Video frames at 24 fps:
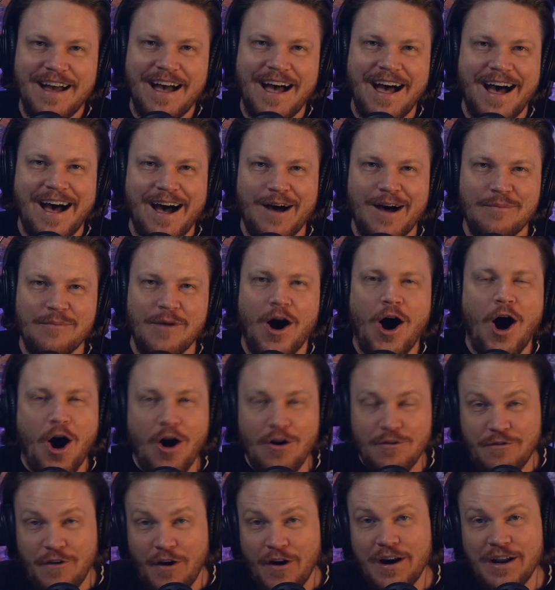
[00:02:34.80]

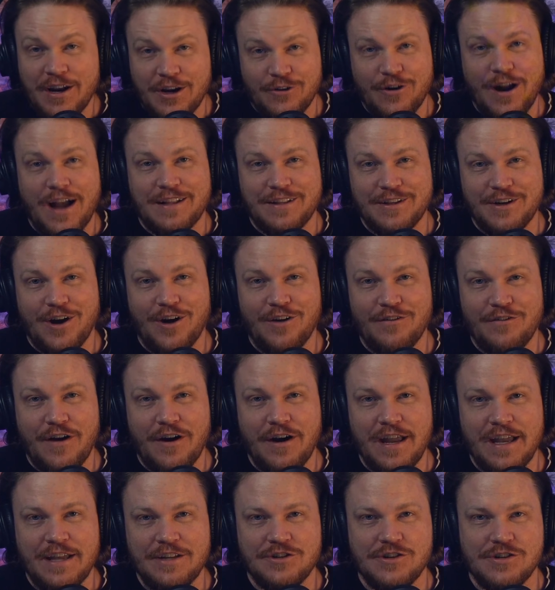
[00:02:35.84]
All very correct and all
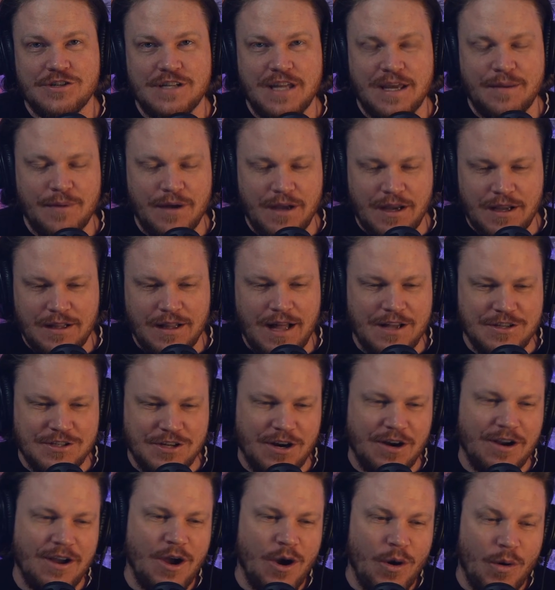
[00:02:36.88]
very interesting. But
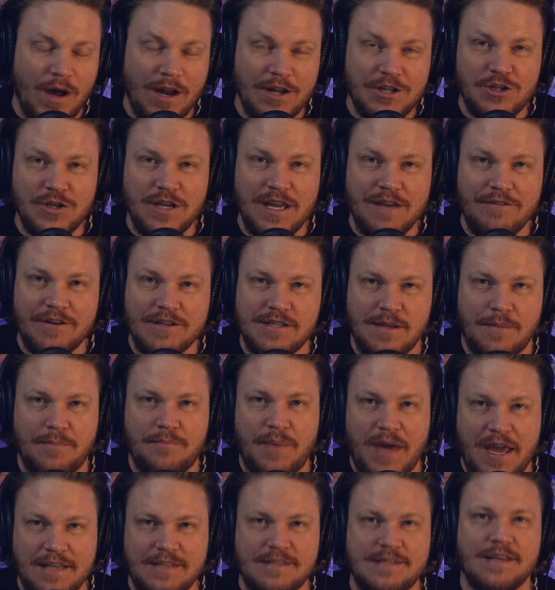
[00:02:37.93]
Klauser, why don't you give us a
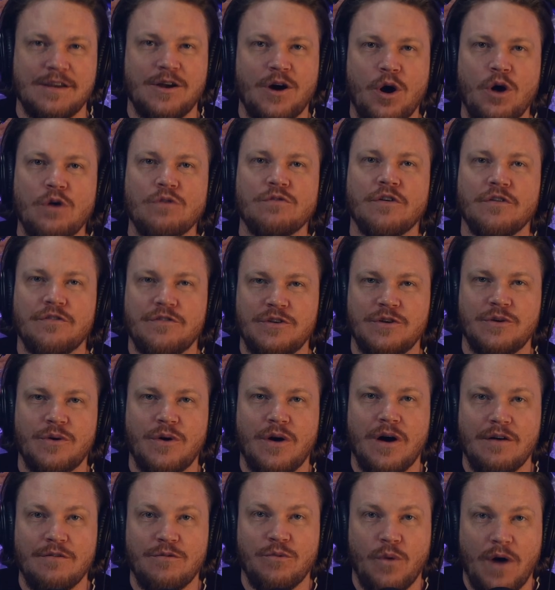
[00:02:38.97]
basic
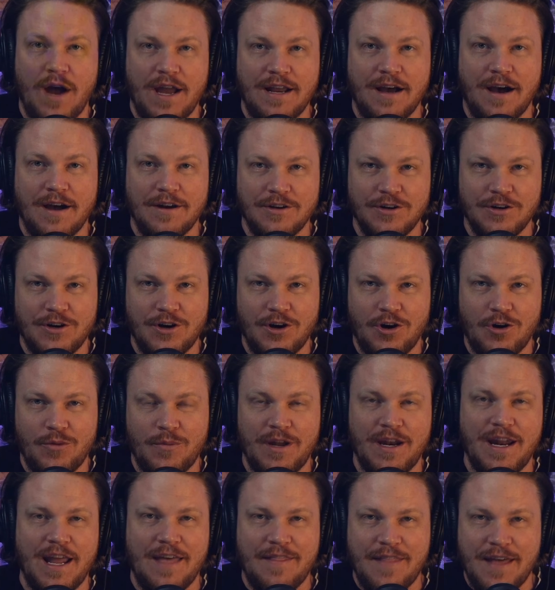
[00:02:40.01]
overview of white
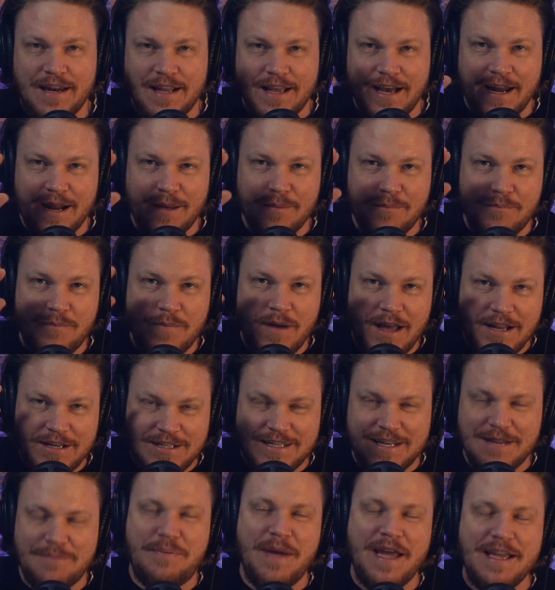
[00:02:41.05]
undercoatment and then kind of
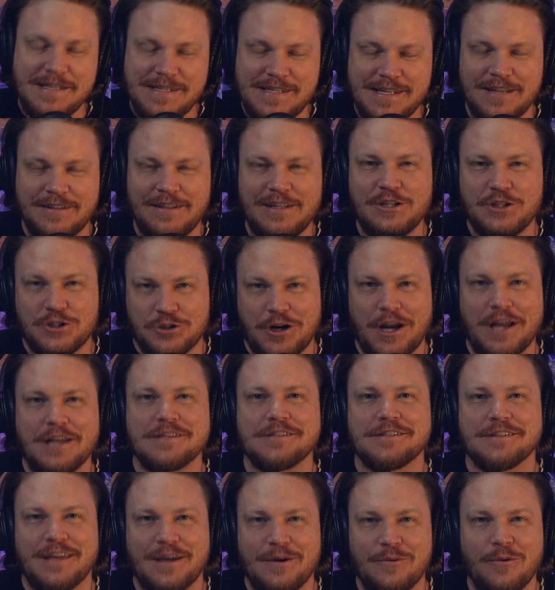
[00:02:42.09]
basically
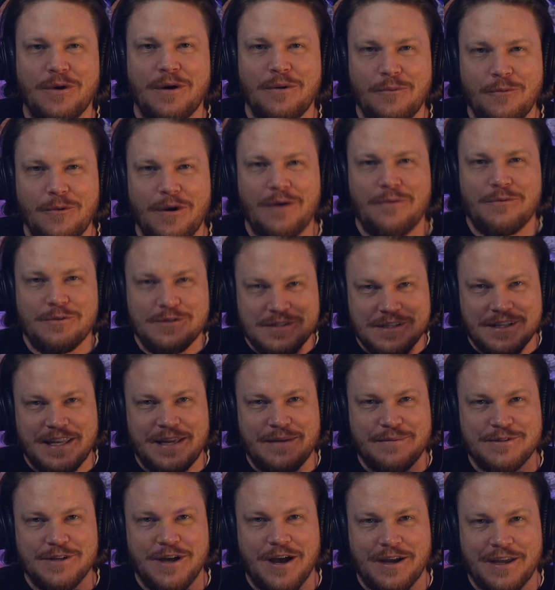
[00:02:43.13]
translate what was
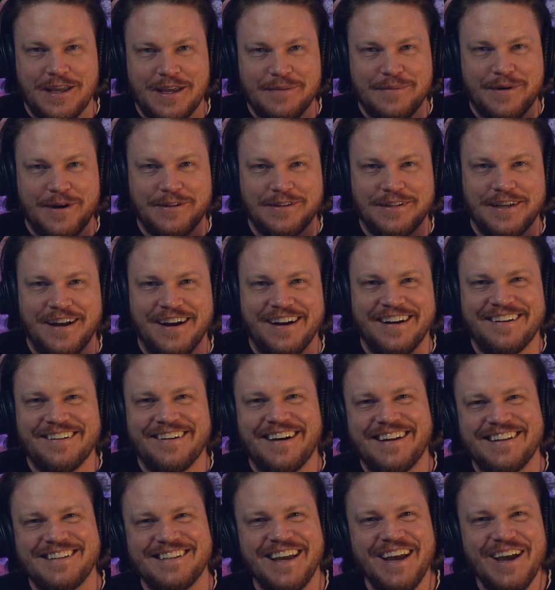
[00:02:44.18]
Liam talking about there?
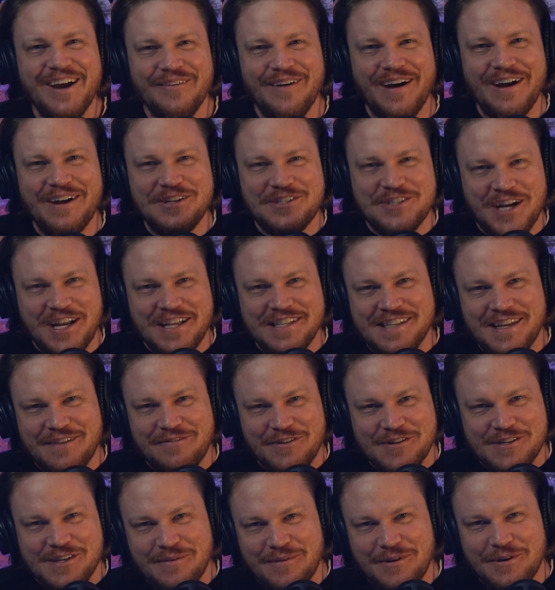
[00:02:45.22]
Why don't you translate
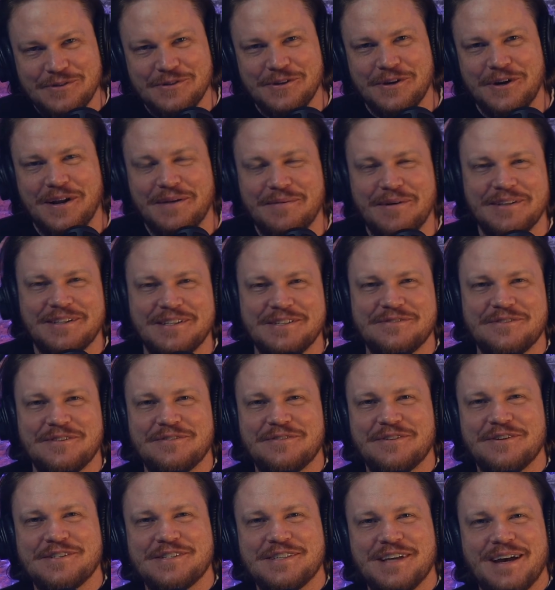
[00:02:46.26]
for someone who's learning about this for
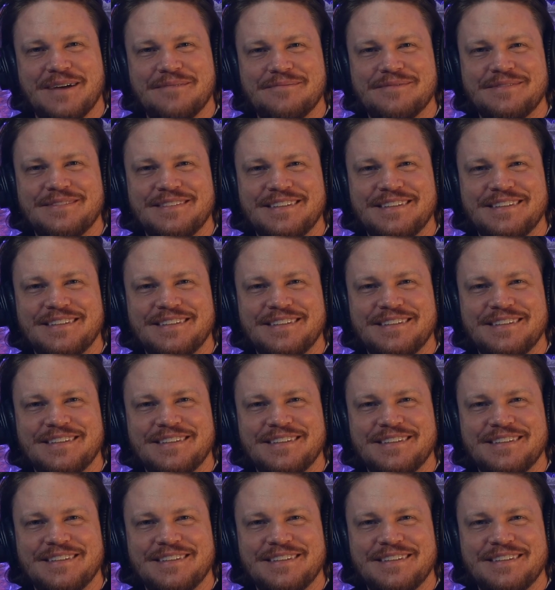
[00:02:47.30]
the first time?